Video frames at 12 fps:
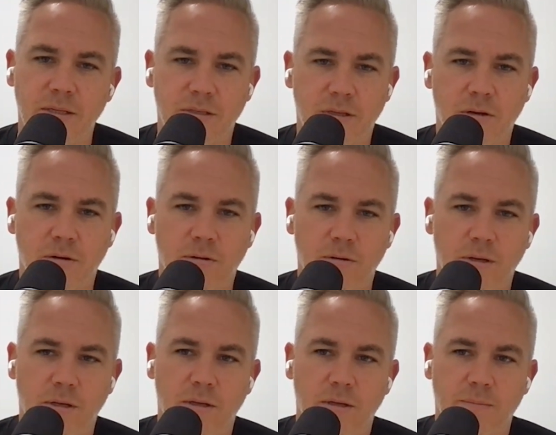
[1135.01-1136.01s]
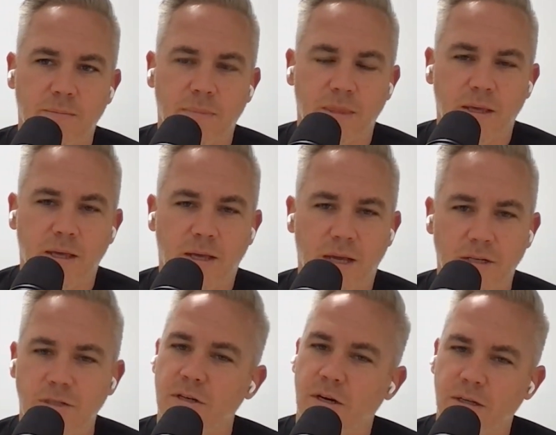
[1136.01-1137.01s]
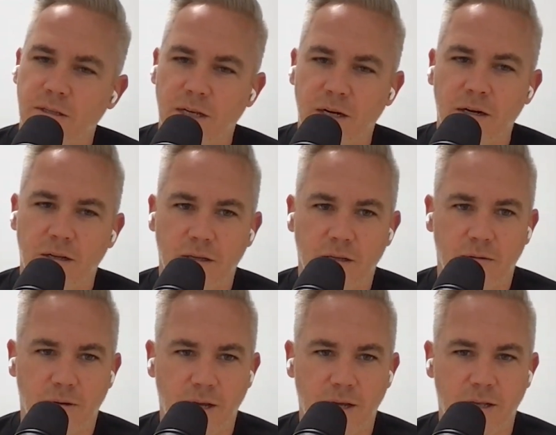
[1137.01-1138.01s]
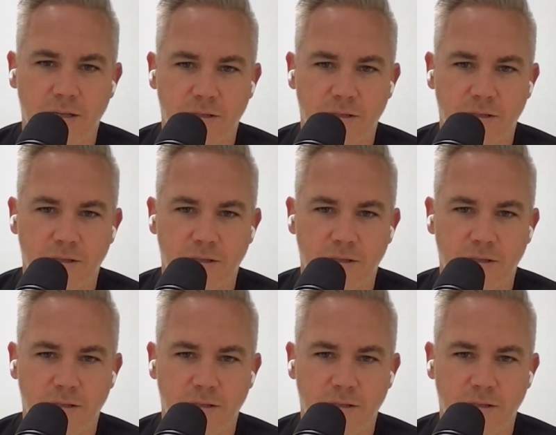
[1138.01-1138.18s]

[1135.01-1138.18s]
And so it kind of started there, right?